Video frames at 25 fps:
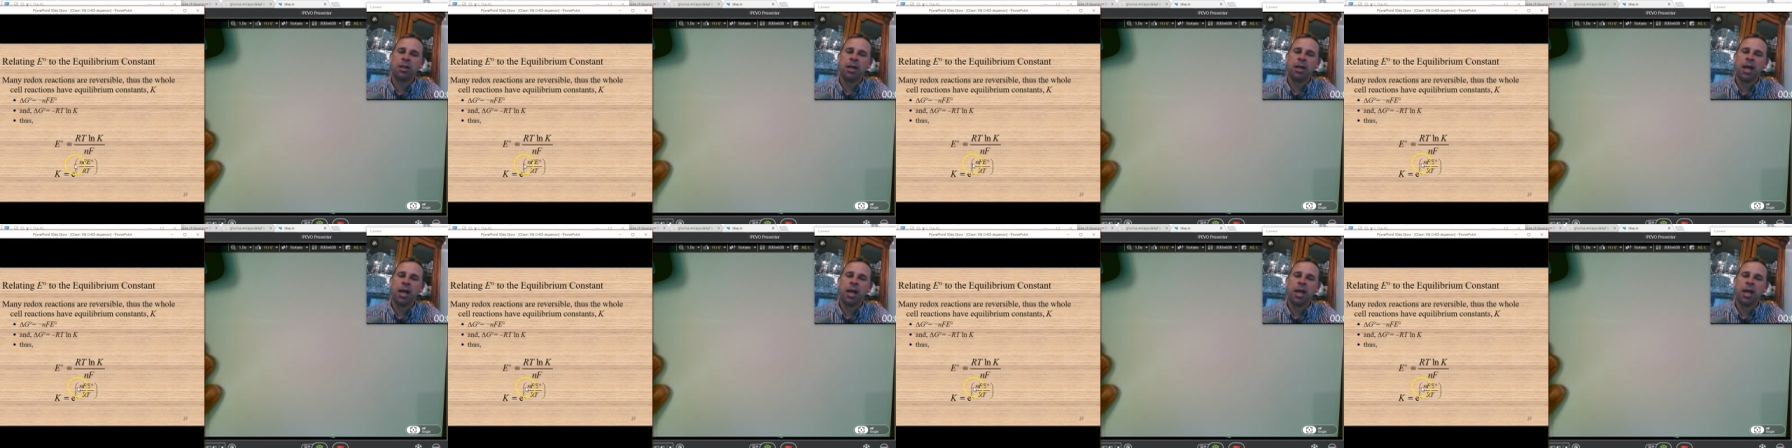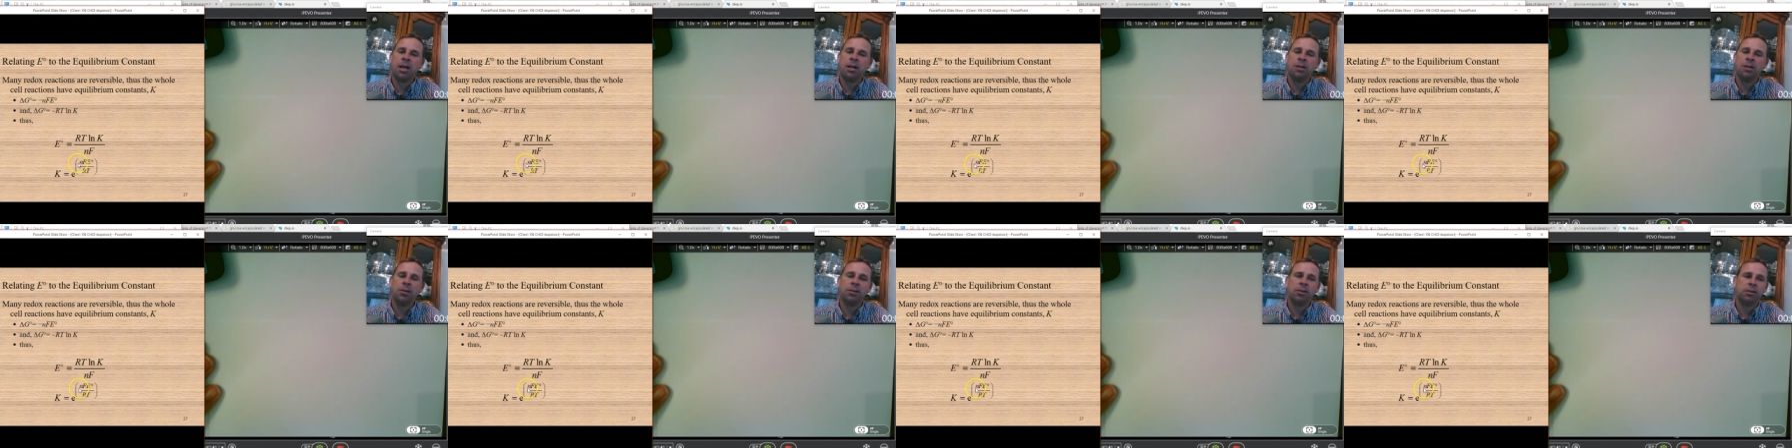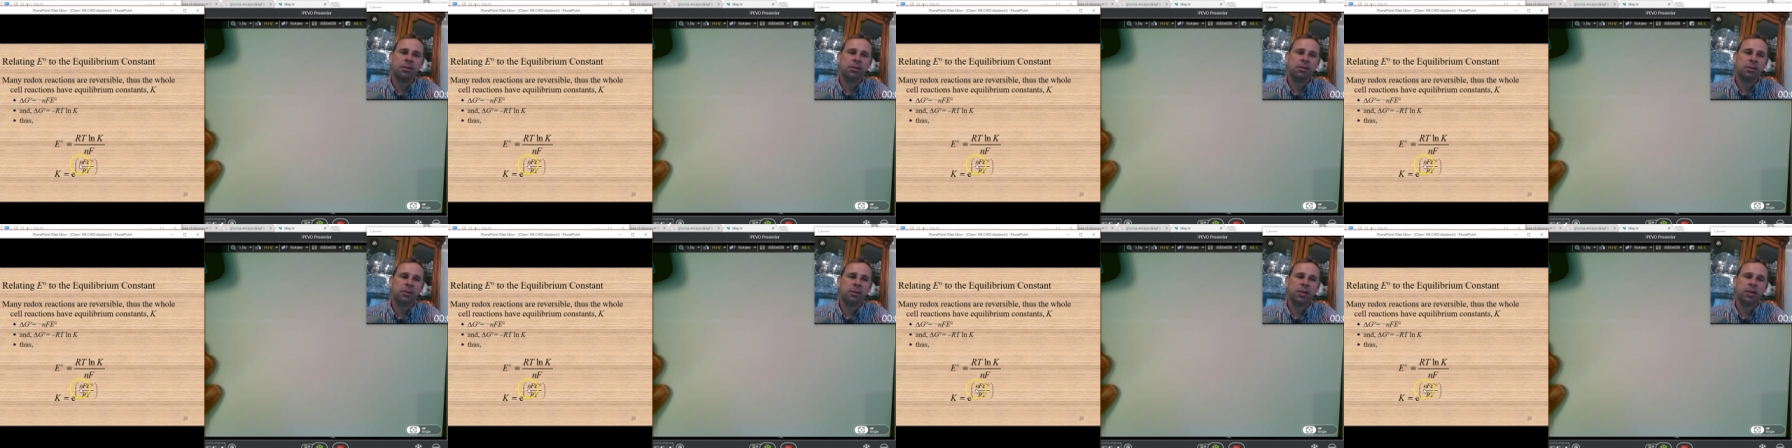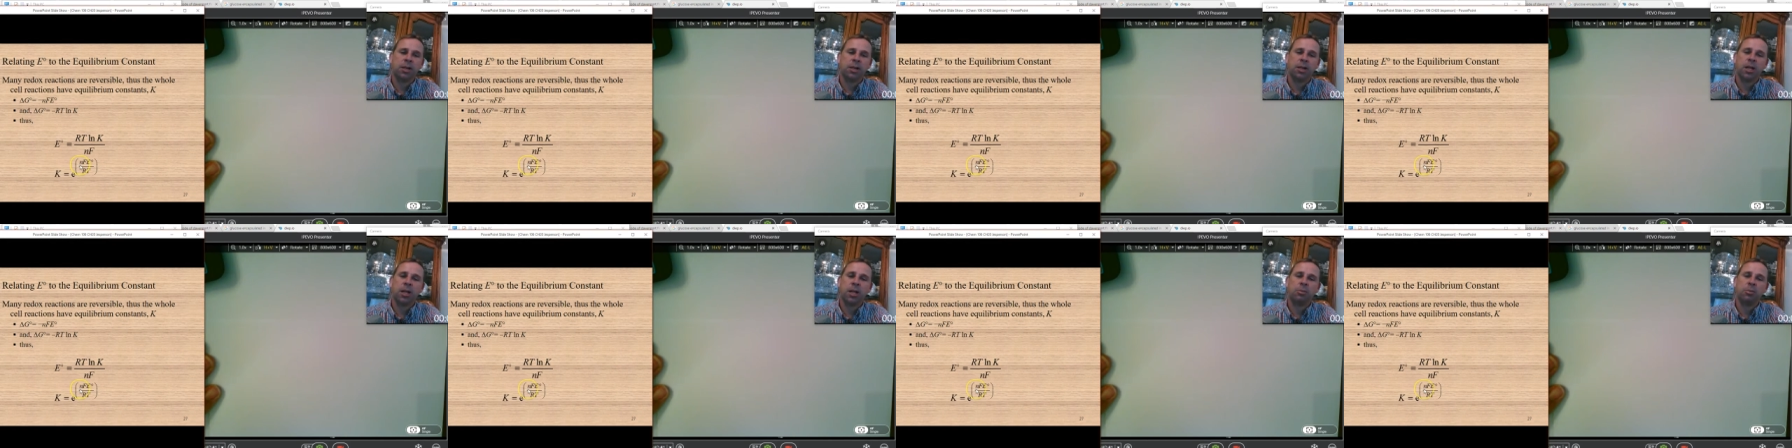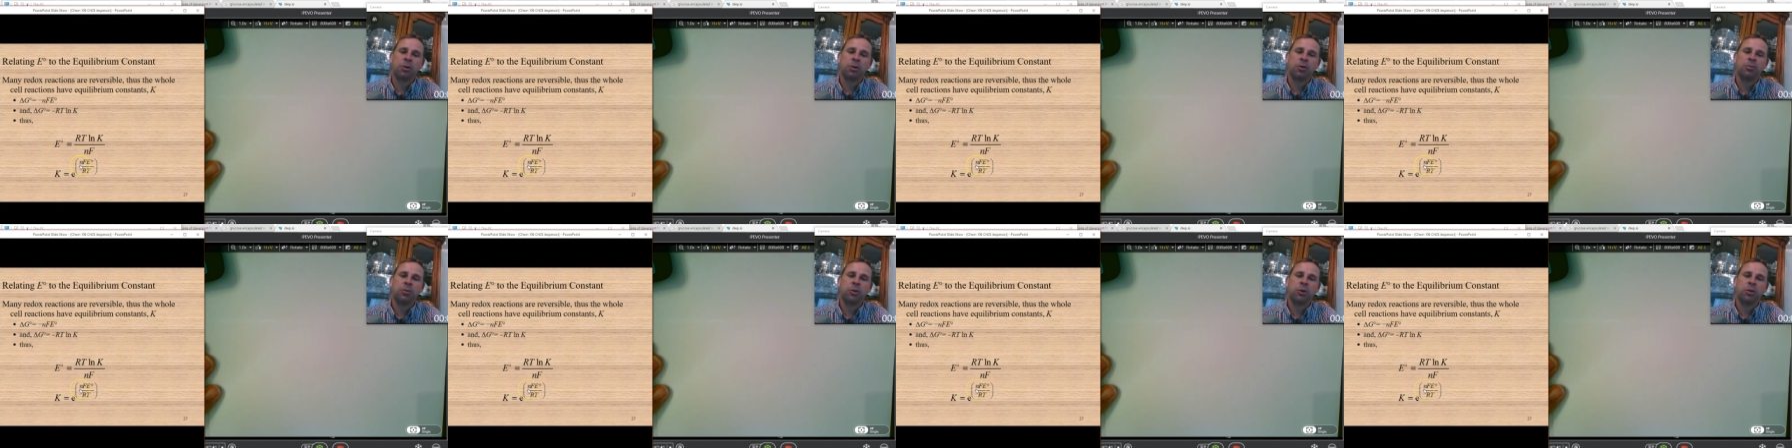N,
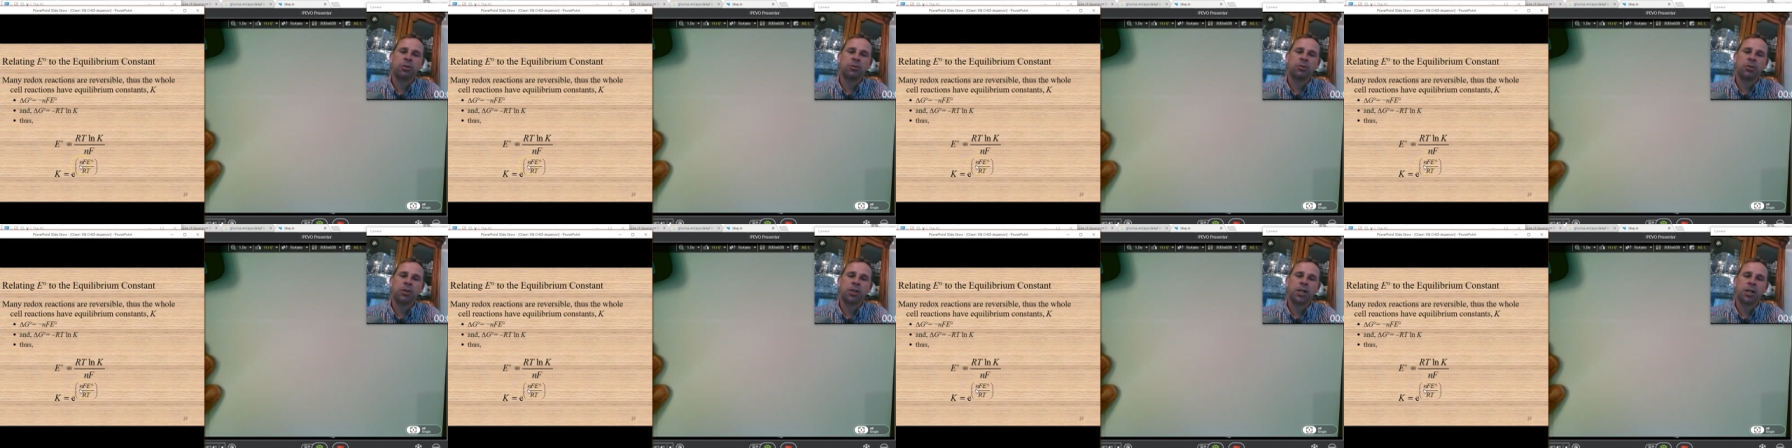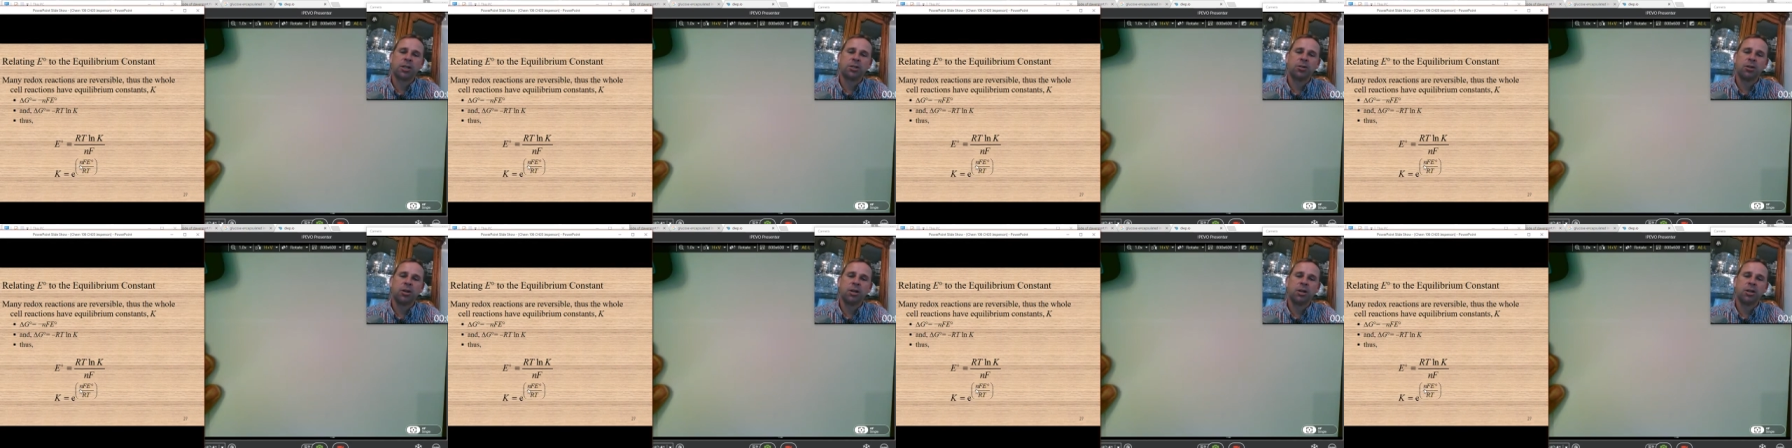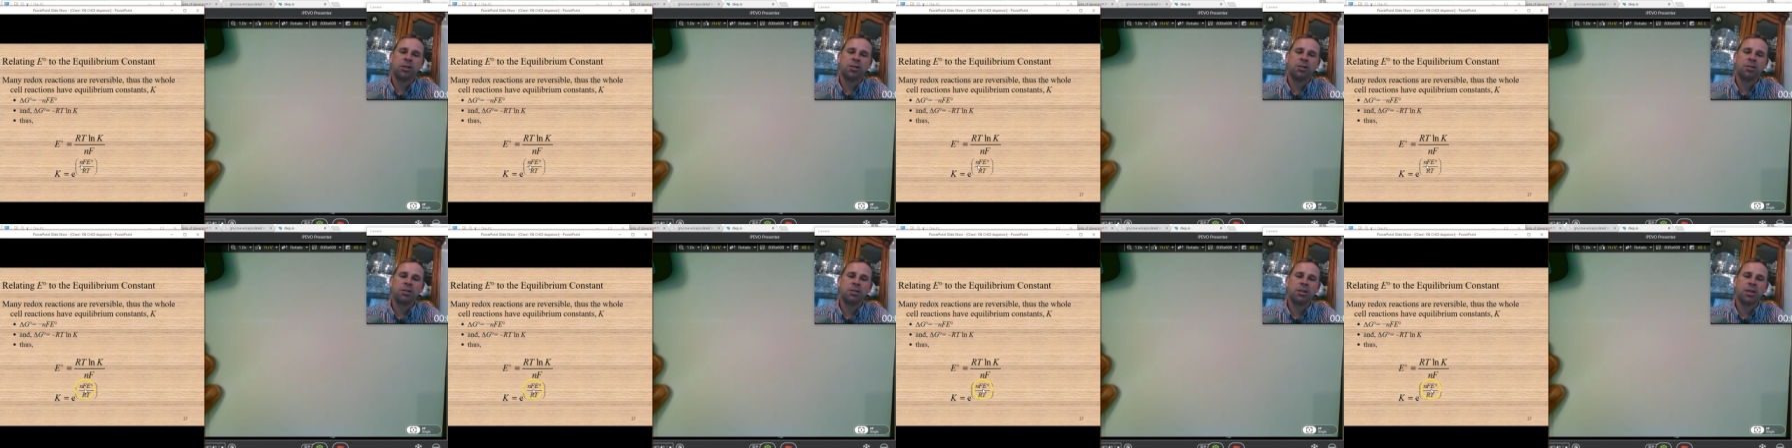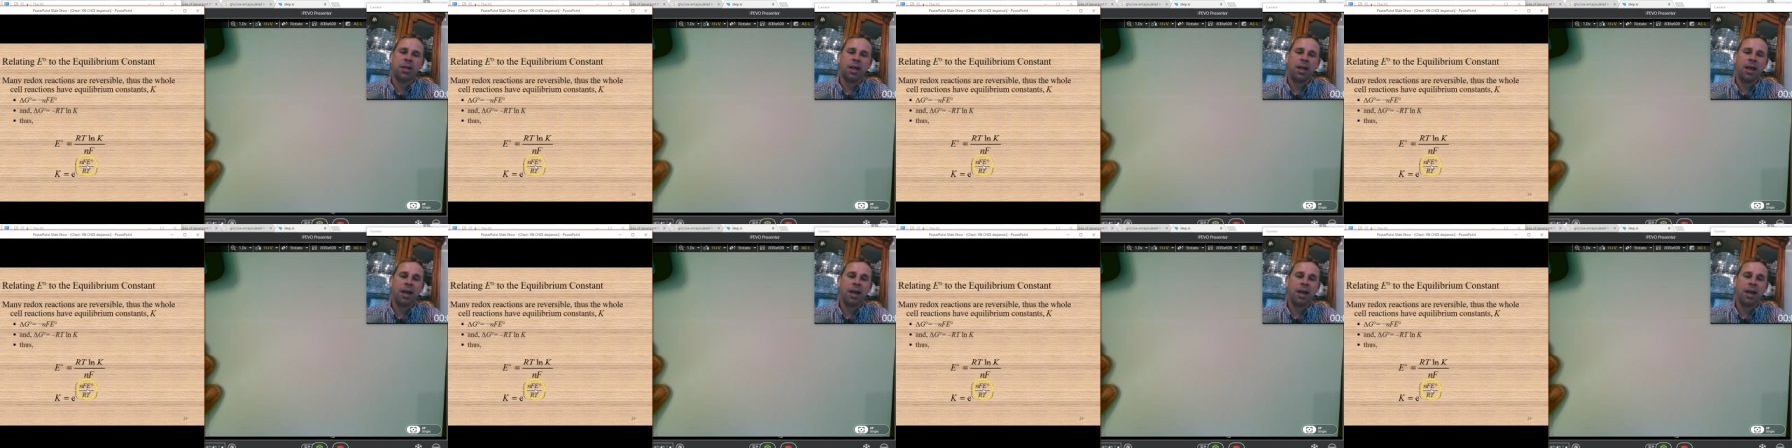number of moles of electrons.